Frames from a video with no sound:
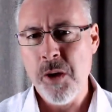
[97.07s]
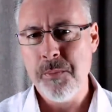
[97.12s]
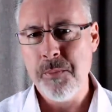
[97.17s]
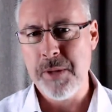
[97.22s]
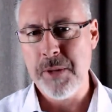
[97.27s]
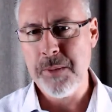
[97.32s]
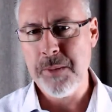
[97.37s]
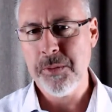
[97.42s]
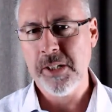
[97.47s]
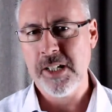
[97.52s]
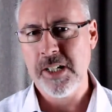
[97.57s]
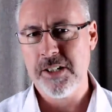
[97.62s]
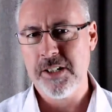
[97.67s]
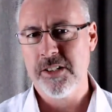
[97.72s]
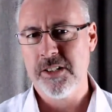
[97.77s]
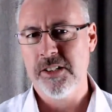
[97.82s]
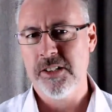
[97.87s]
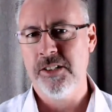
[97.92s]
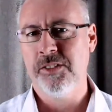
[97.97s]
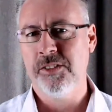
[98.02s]
people
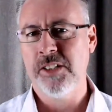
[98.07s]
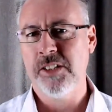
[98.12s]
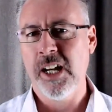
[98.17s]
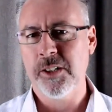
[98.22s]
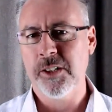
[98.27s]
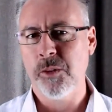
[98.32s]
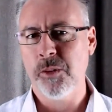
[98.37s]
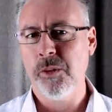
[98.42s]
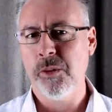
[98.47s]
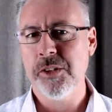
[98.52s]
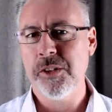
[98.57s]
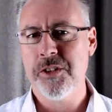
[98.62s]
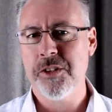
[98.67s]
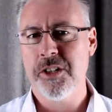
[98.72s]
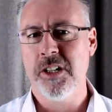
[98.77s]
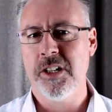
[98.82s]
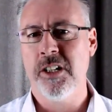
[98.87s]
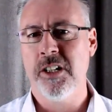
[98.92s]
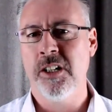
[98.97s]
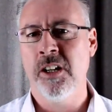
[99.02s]
actually start
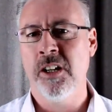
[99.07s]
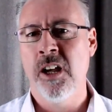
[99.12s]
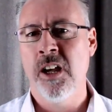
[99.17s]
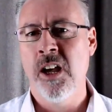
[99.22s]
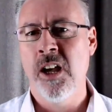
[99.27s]
questioning